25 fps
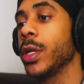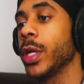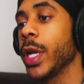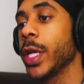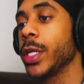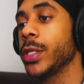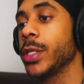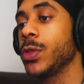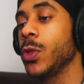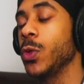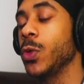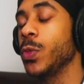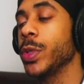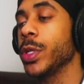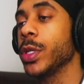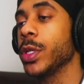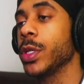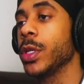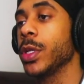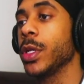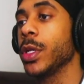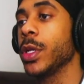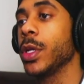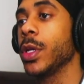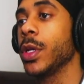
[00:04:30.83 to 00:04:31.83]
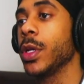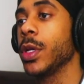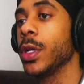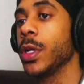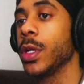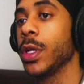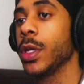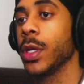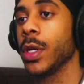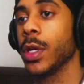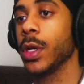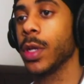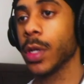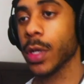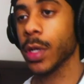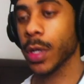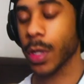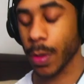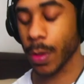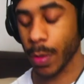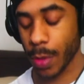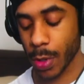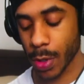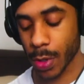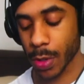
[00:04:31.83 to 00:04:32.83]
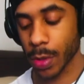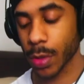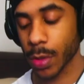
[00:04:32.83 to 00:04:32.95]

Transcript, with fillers: That's stupid. Come on.